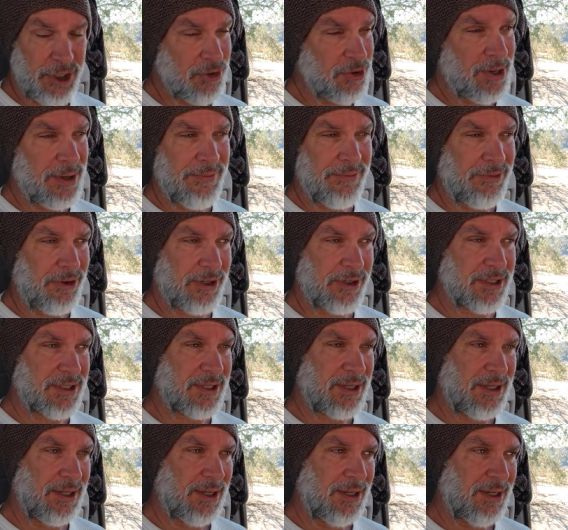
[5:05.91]
You come
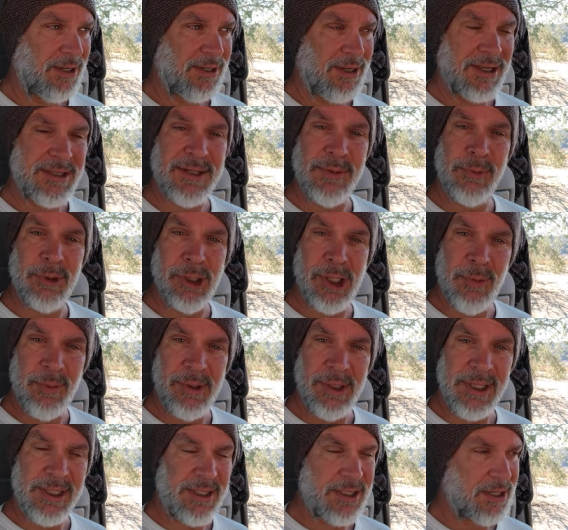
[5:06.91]
first. Not some
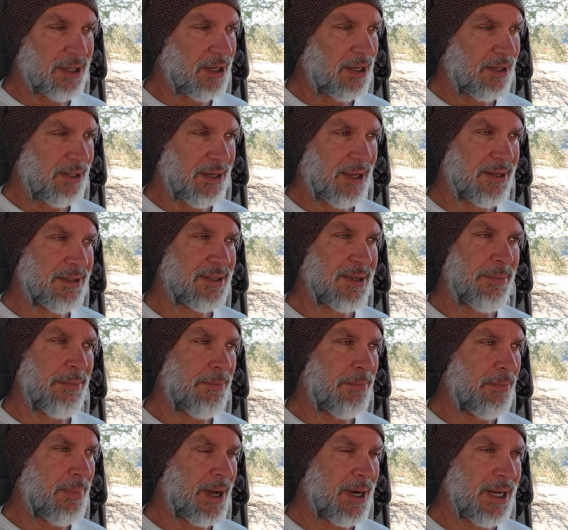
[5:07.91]
globalist, not
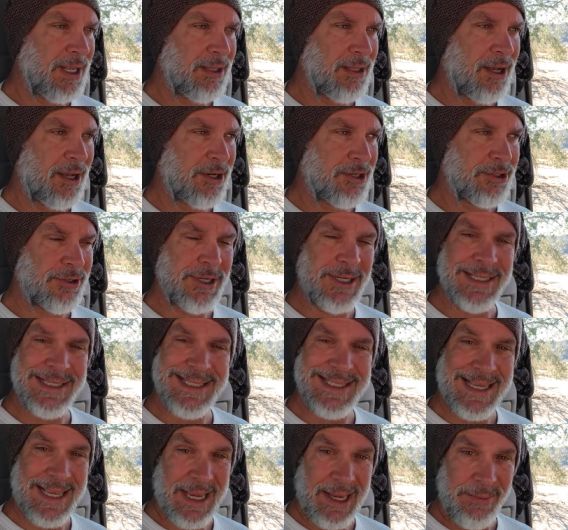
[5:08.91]
some money laundering
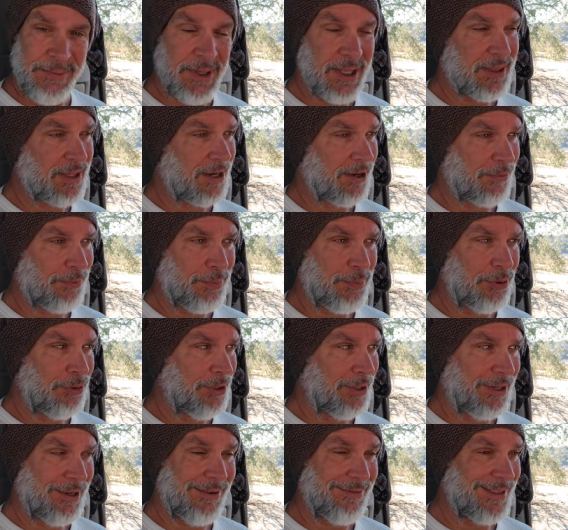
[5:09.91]
scheme that they're
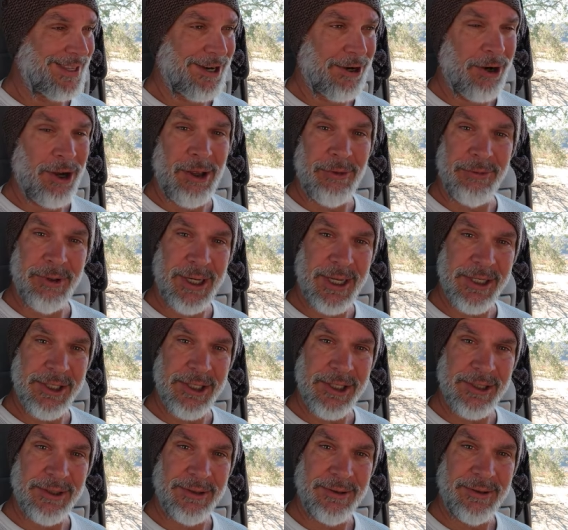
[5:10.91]
pulling on. They're all
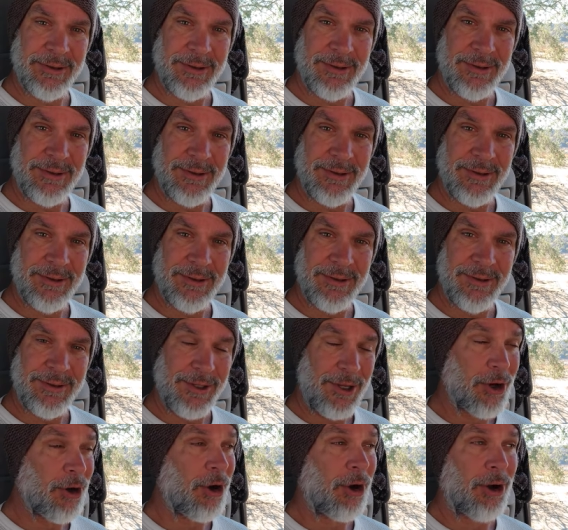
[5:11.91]
rich.
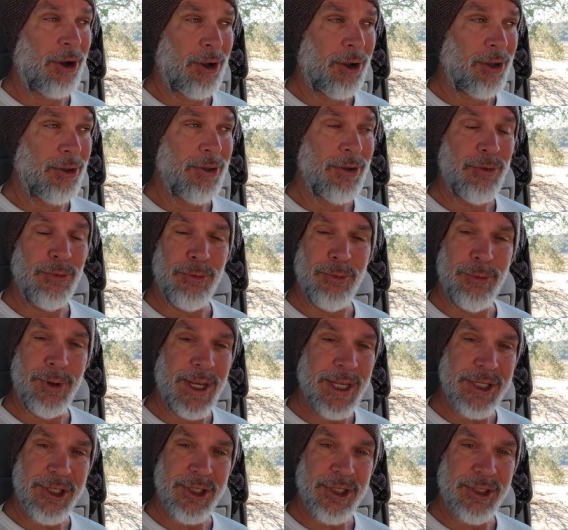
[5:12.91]
They're all
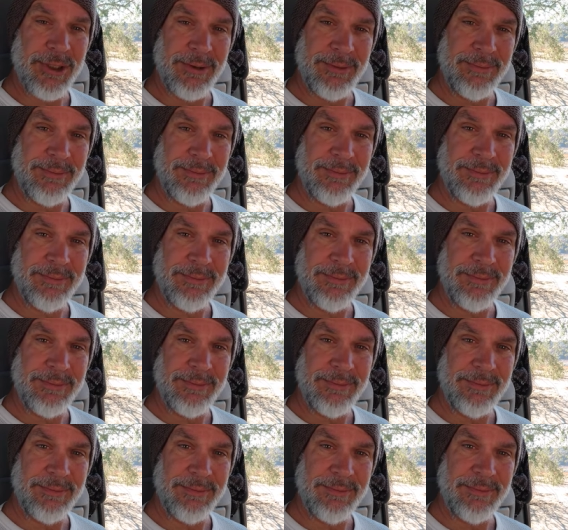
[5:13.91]
rich.
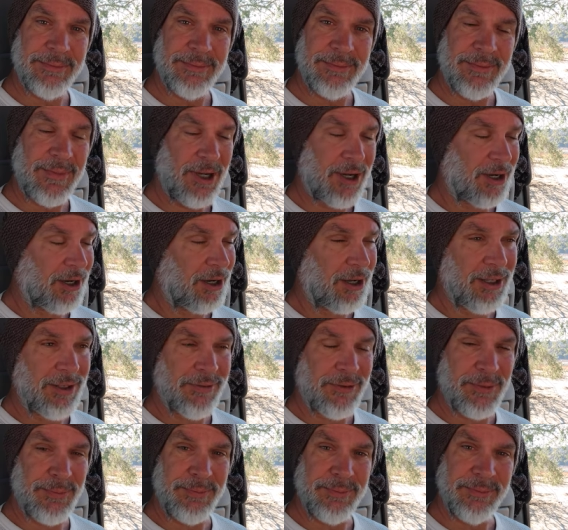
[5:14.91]
All
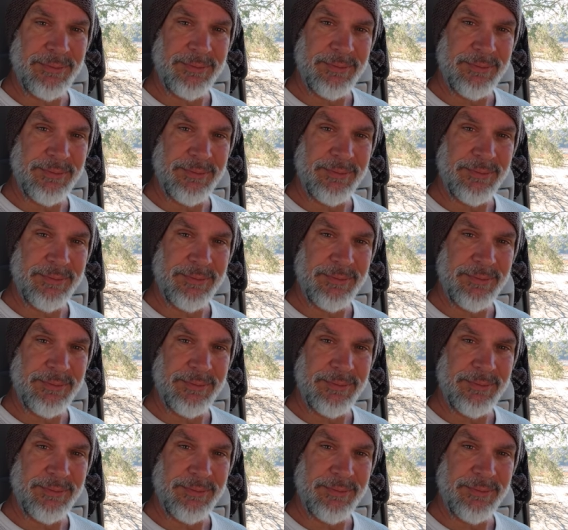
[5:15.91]
of them.